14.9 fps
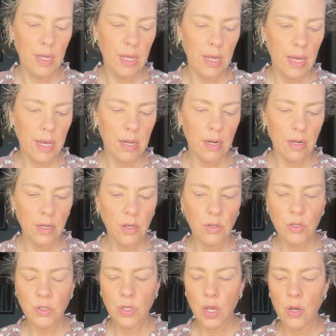And you
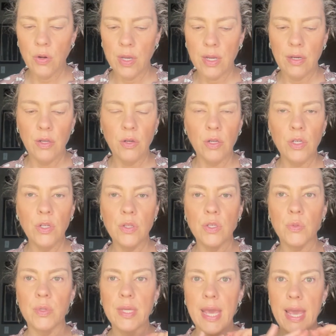just go in, you can do this
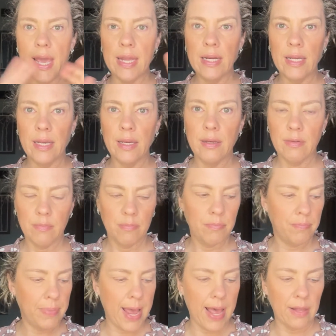with any
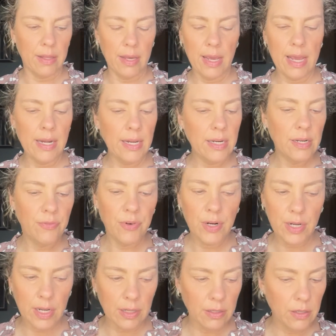palette, any different
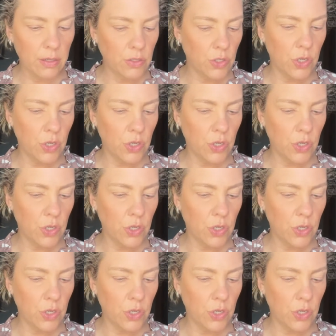colors.